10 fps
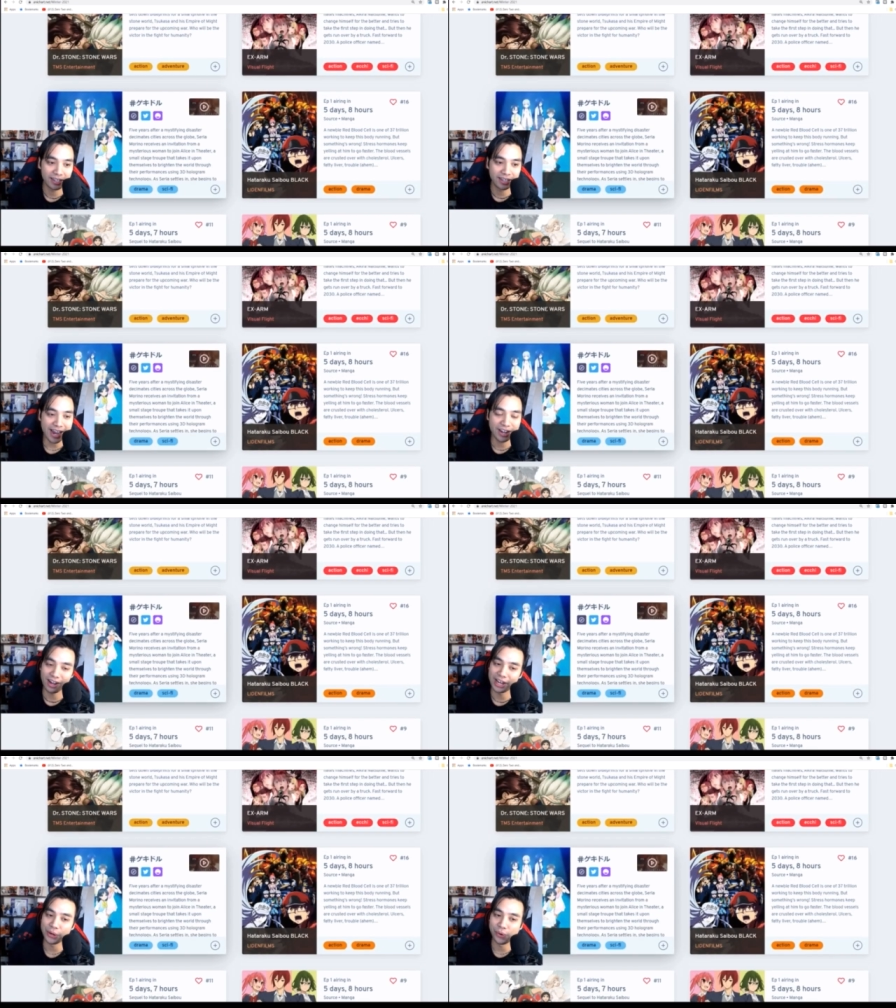
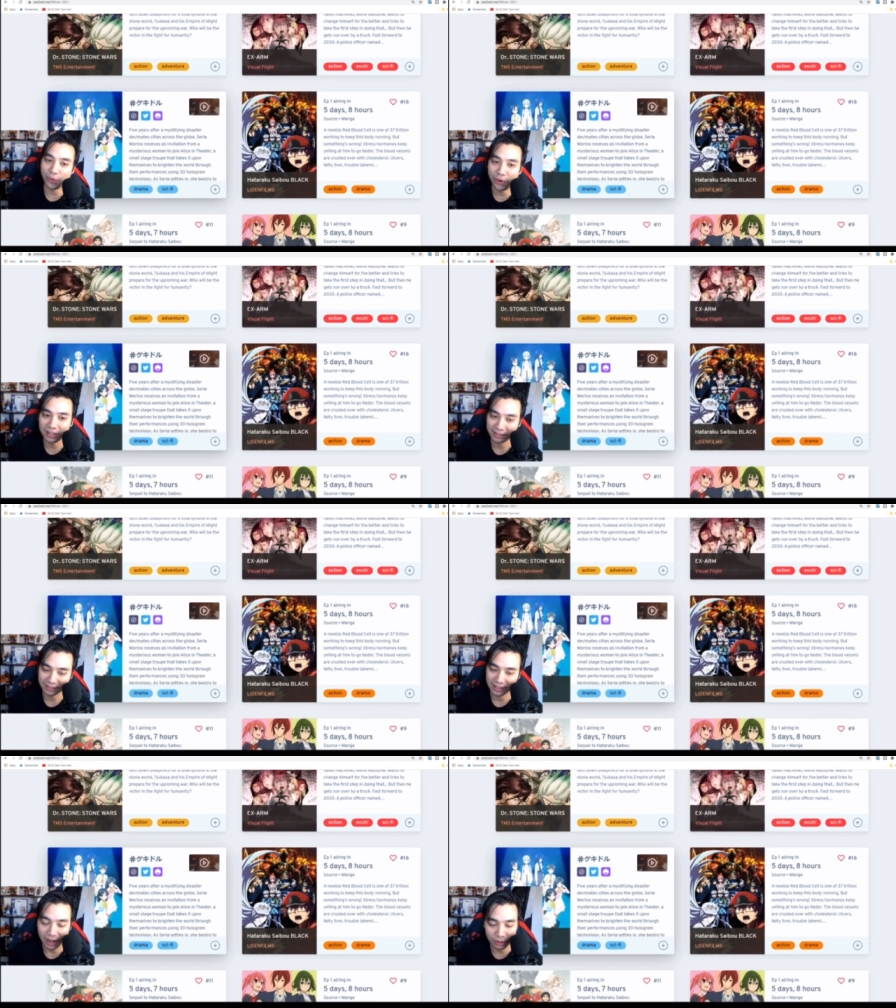Gekidol,
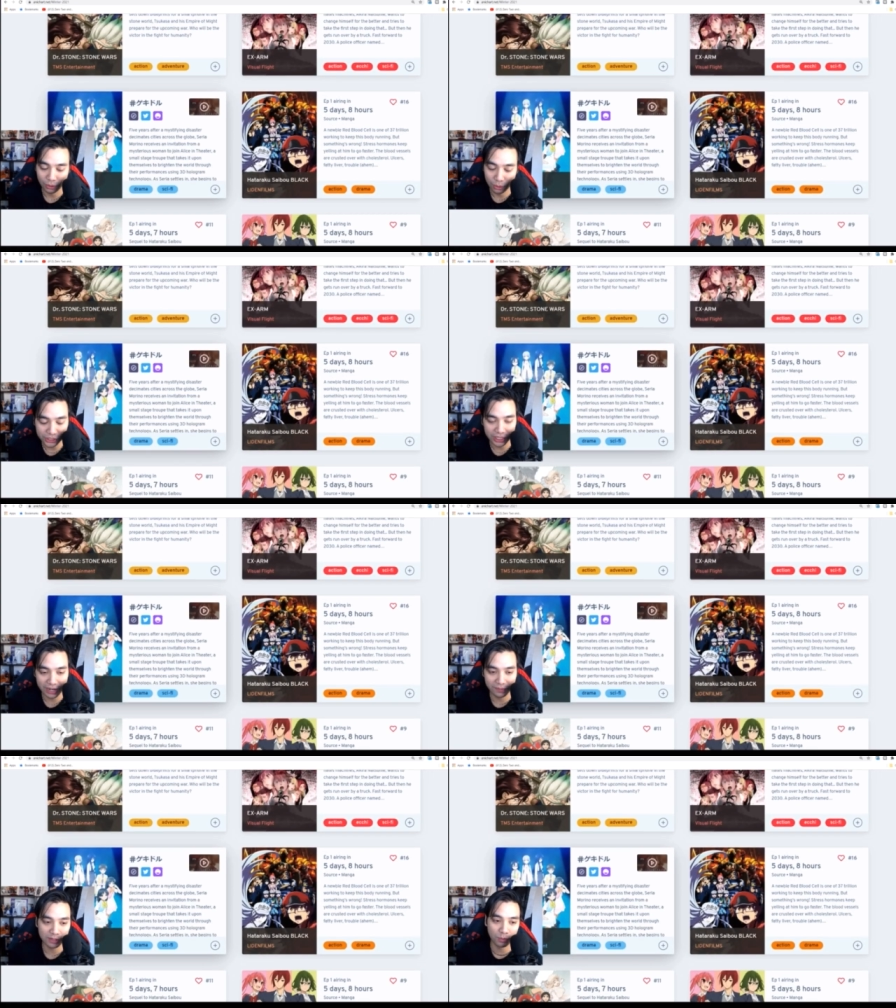I'll also
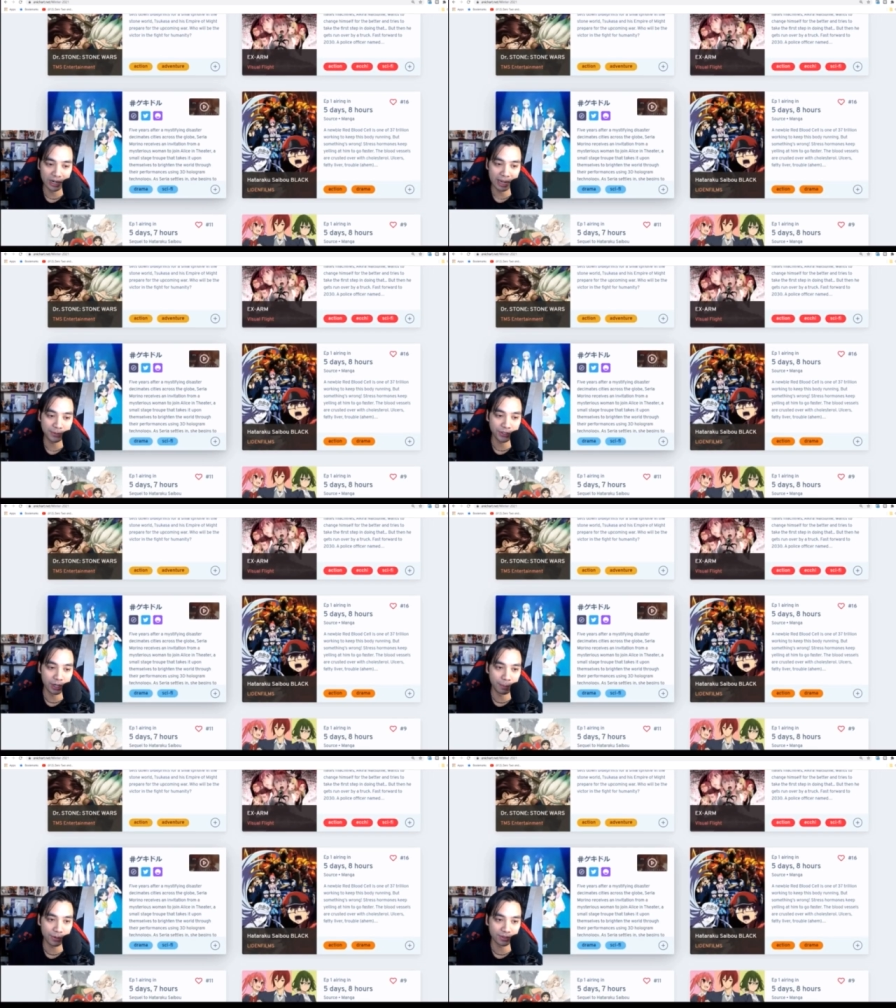give this 1
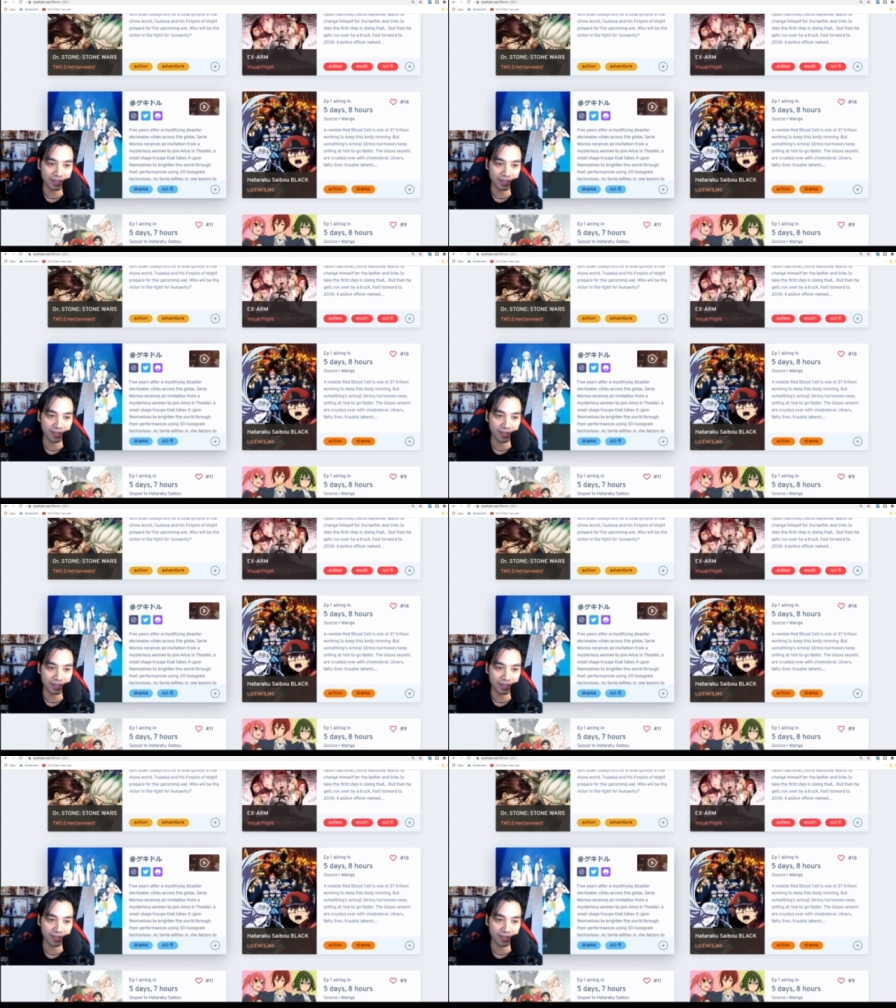episode because they